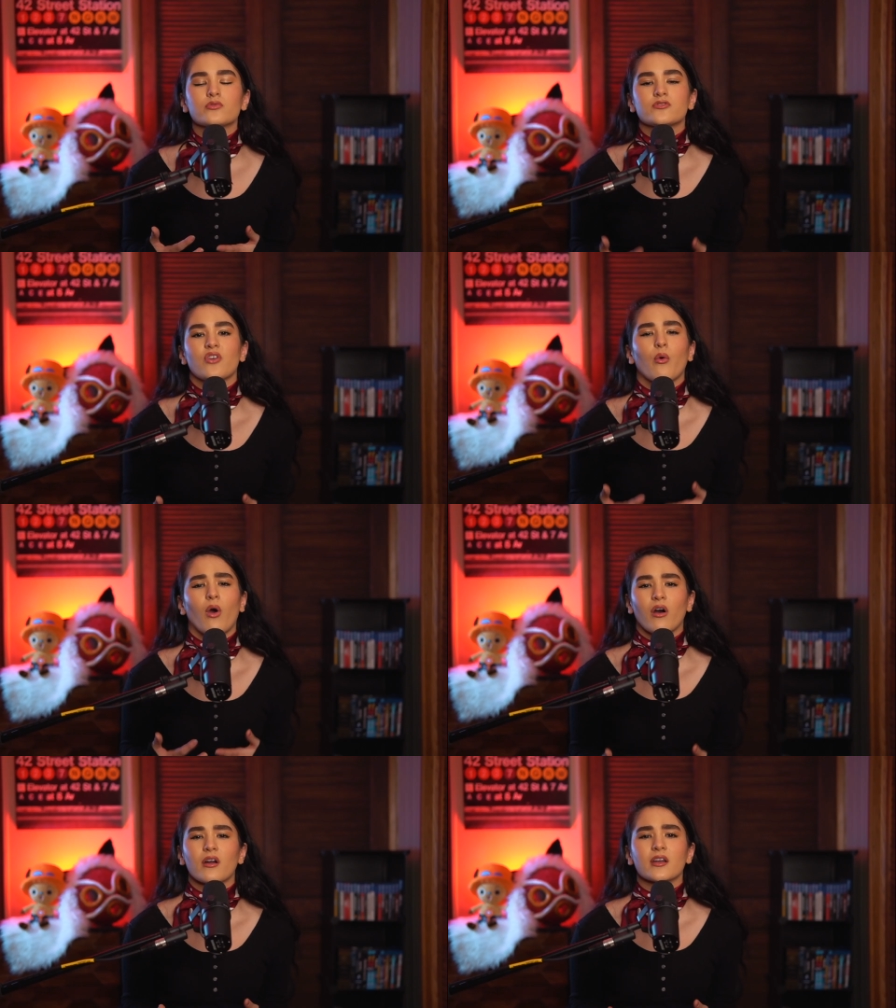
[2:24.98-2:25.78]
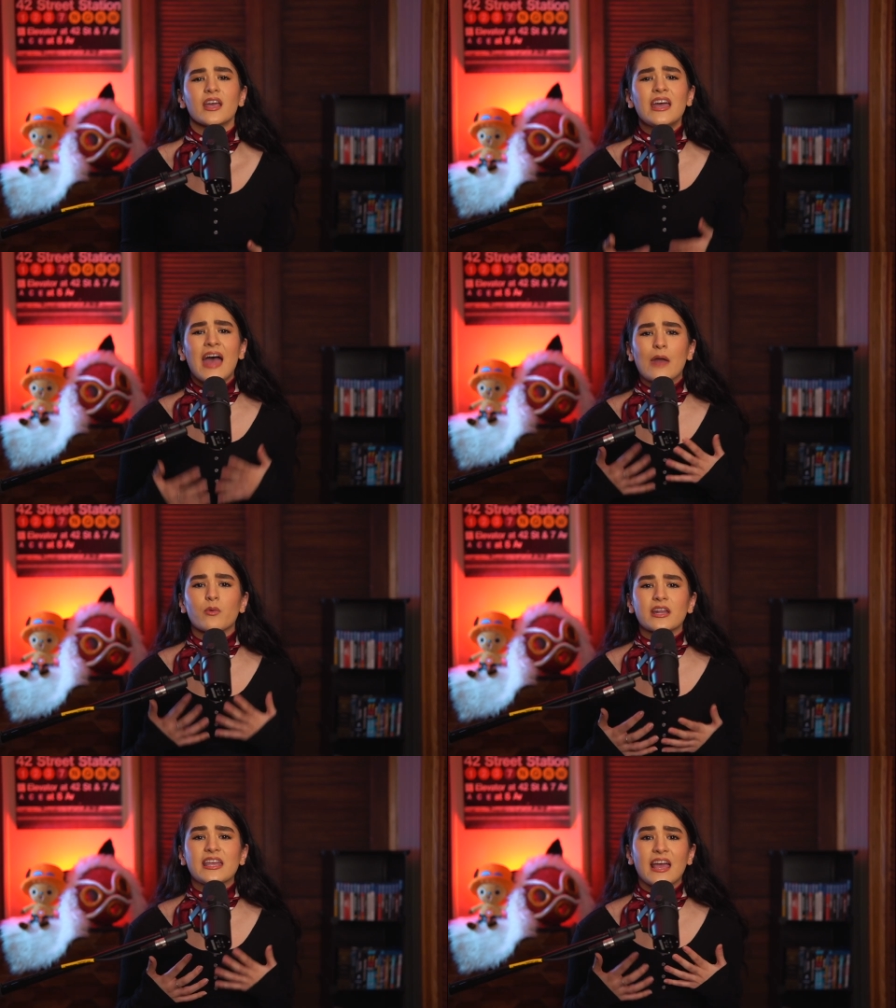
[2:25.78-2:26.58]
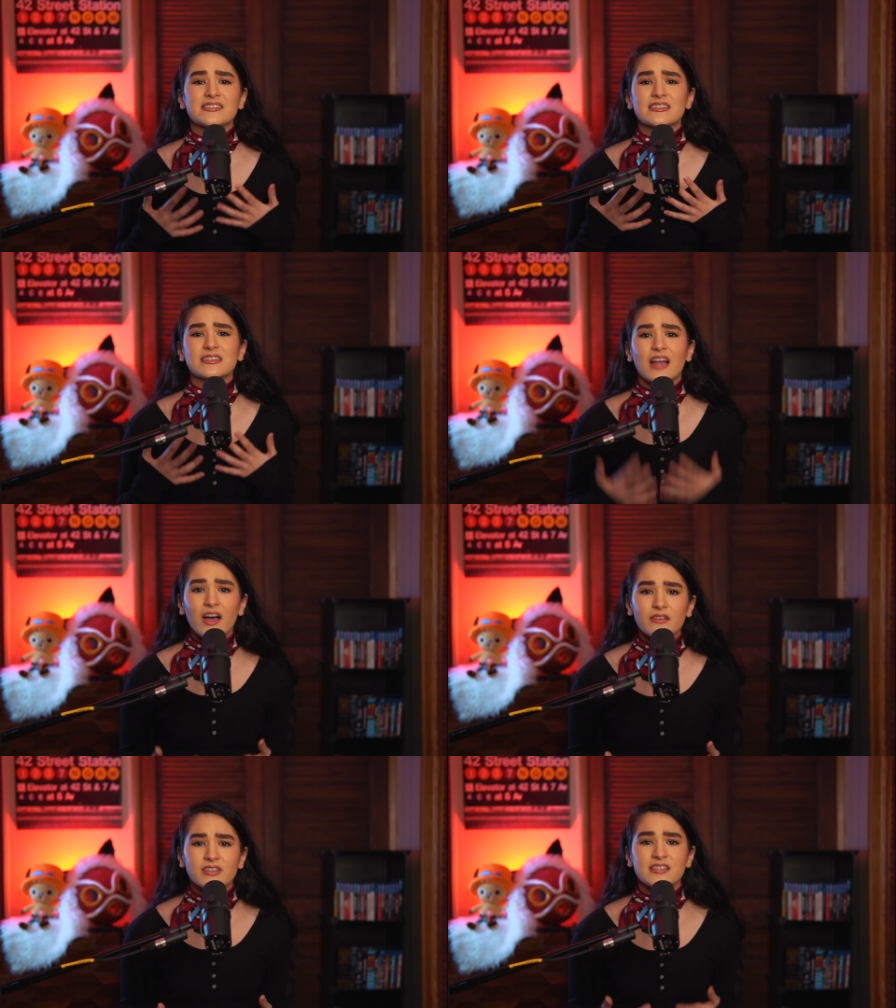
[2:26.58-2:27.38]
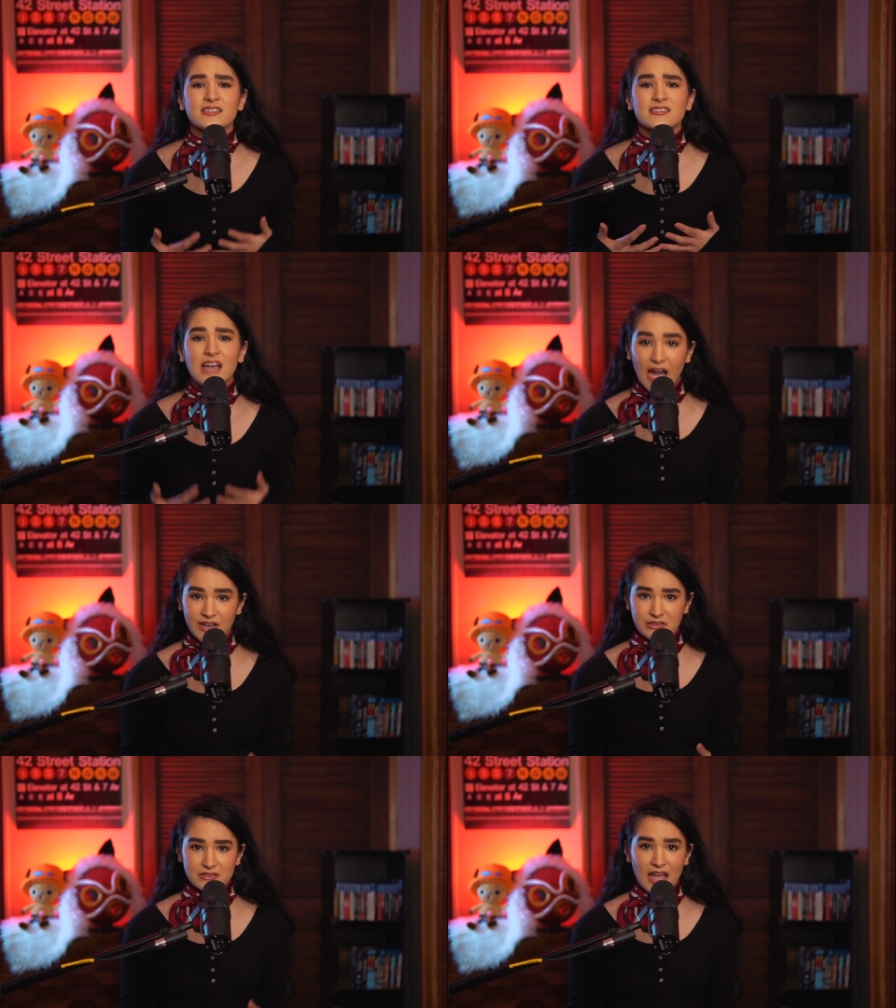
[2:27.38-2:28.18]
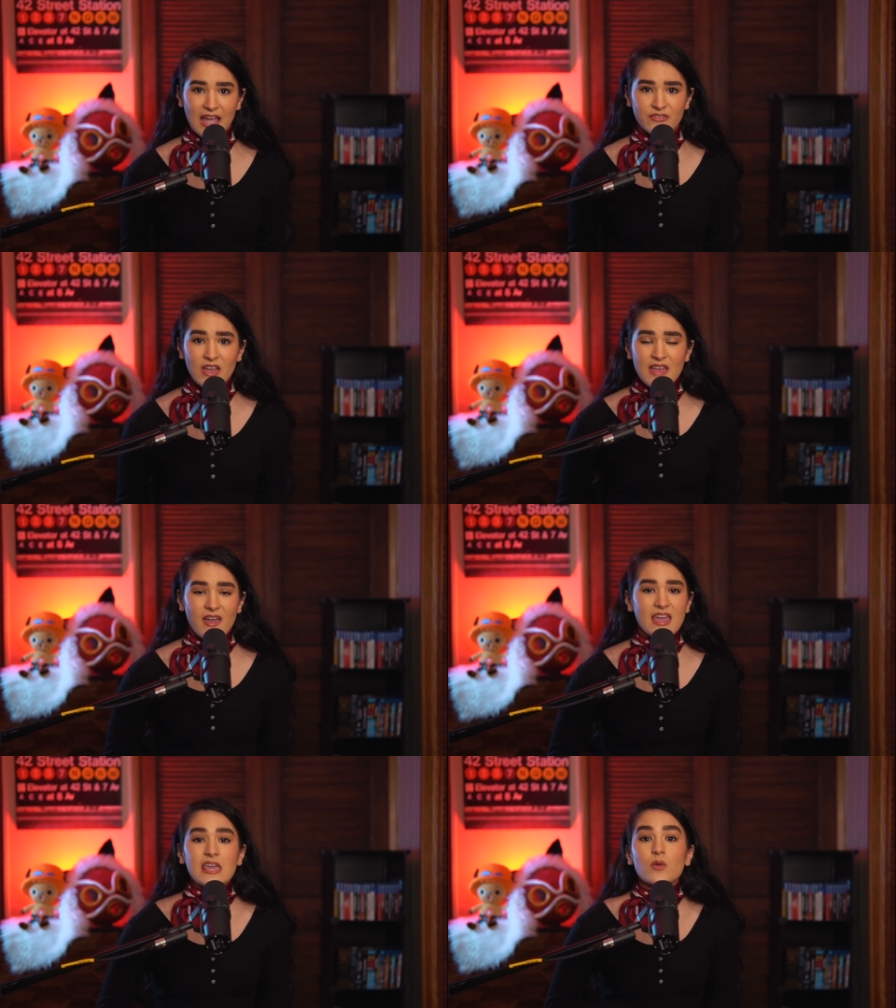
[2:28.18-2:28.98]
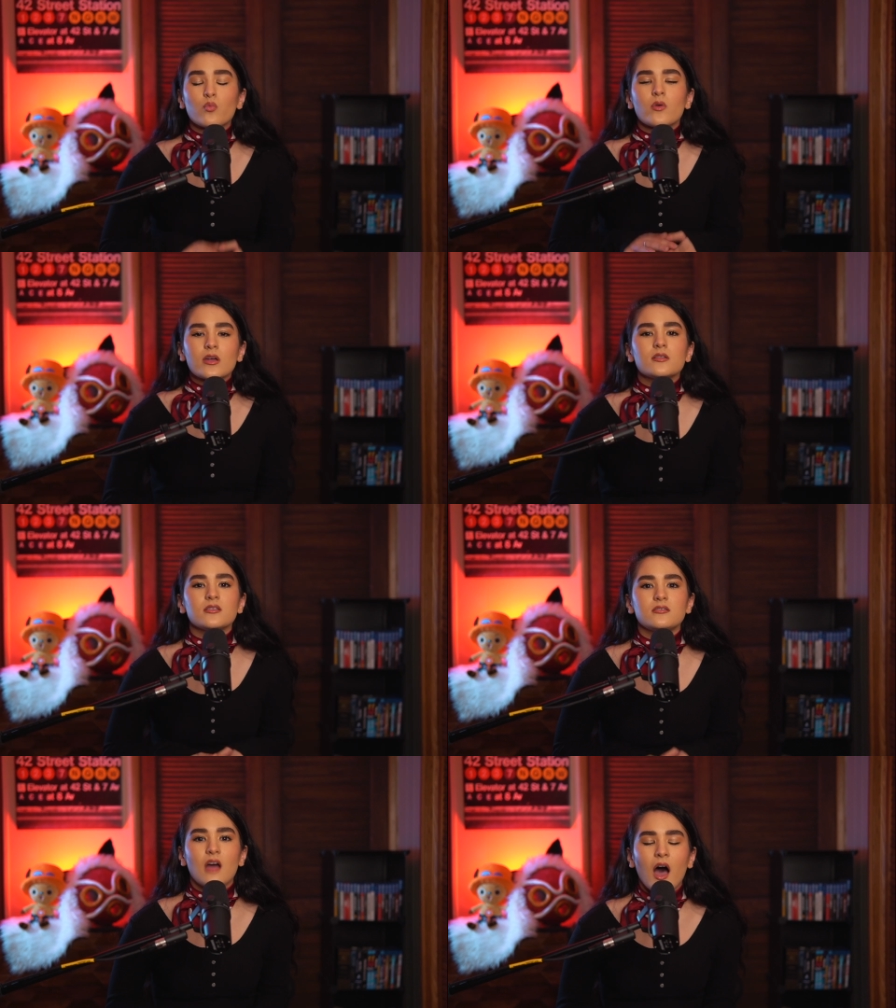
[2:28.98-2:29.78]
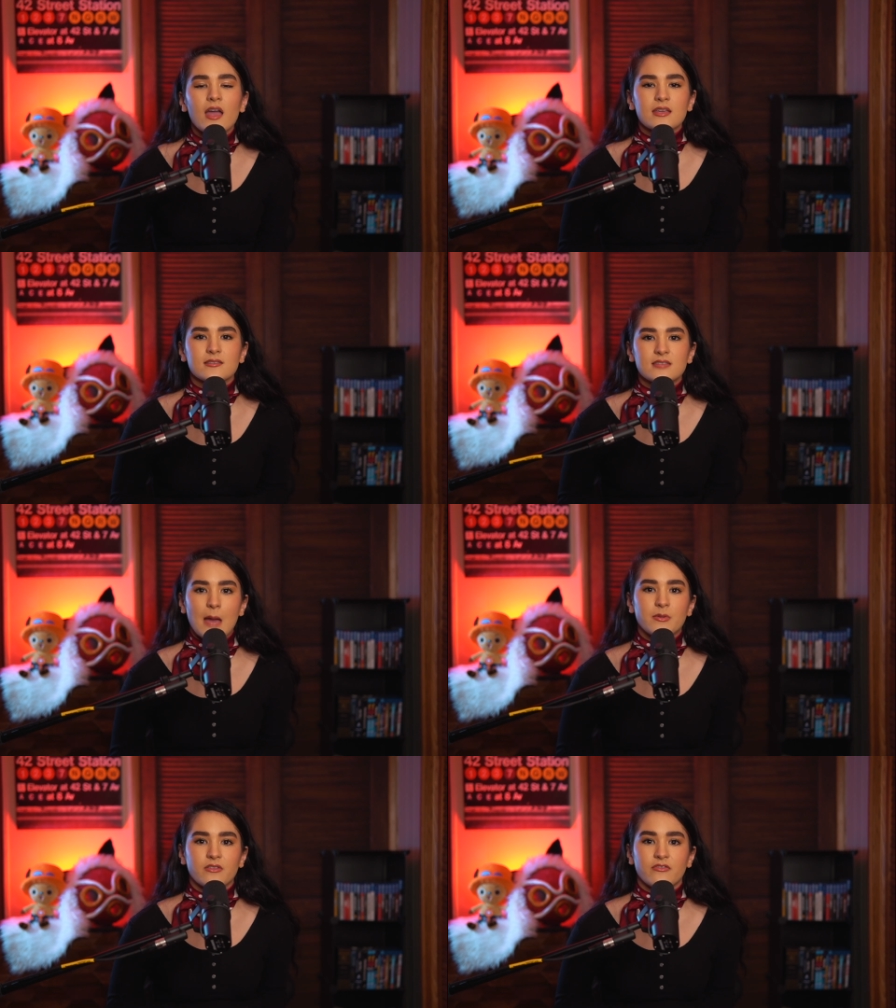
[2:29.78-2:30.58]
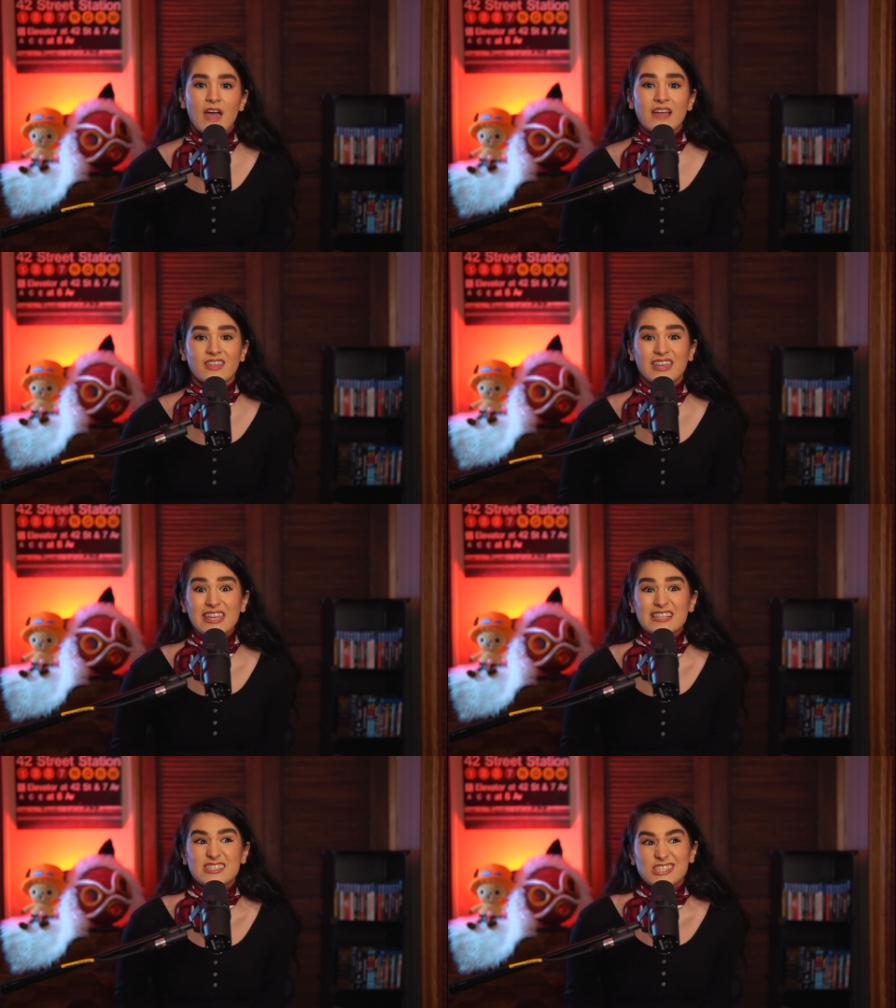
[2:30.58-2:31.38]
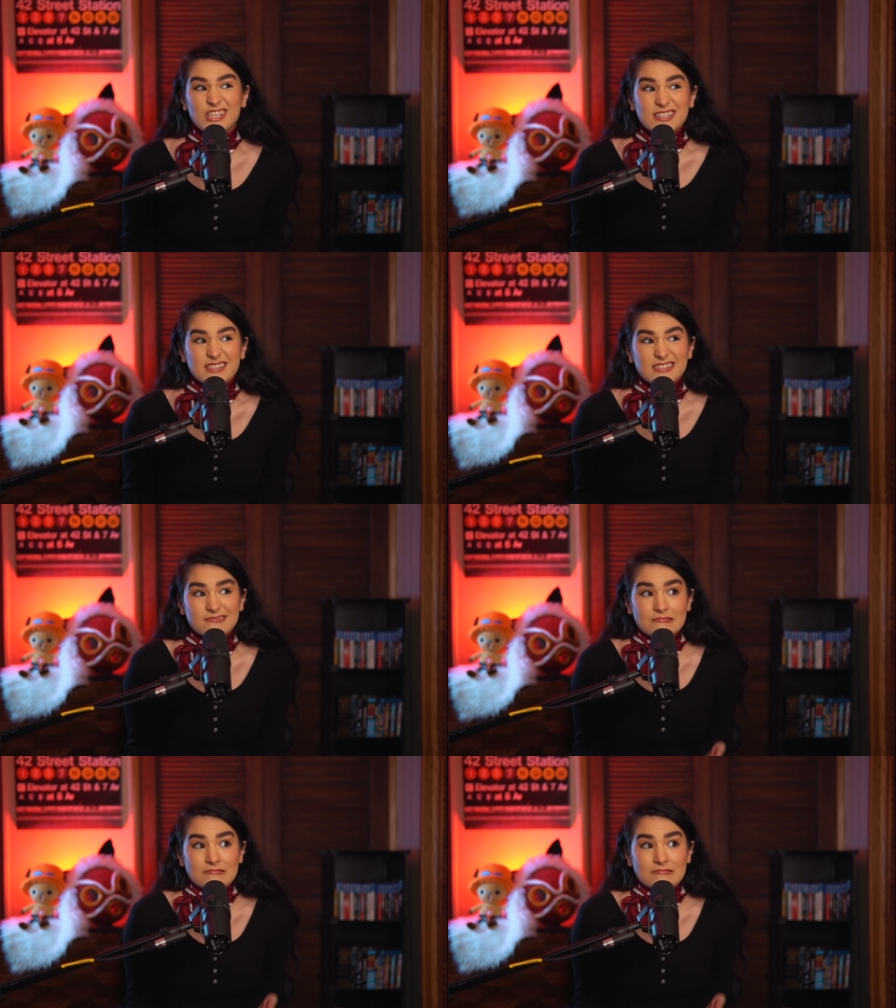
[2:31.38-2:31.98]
so hard at what he has loved his entire life that he will not accept the fact that he has just